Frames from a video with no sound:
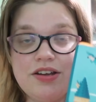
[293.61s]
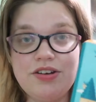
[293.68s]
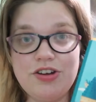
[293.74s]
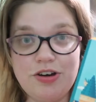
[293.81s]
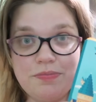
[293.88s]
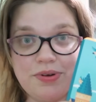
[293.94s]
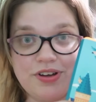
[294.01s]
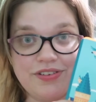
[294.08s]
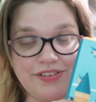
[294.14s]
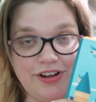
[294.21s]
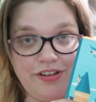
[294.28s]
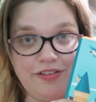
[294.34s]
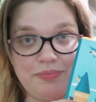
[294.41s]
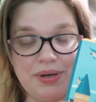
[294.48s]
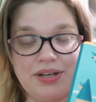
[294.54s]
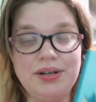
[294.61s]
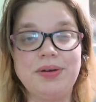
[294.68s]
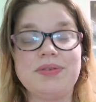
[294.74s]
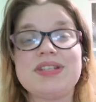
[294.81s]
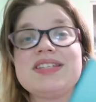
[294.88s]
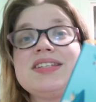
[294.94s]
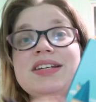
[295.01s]
notebook of all of my
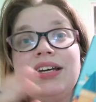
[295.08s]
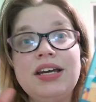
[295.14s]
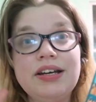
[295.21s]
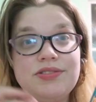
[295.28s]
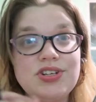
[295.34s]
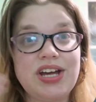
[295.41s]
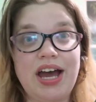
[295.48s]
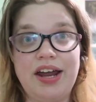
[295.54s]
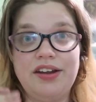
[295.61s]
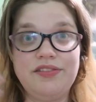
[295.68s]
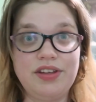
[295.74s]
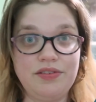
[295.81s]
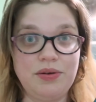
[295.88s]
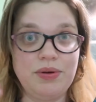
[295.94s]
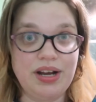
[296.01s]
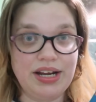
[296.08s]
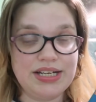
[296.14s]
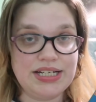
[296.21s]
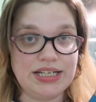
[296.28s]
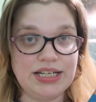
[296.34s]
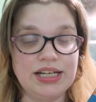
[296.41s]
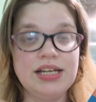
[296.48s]
notes to kind of give you an
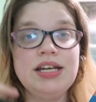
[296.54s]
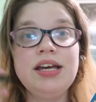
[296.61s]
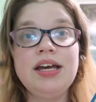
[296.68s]
idea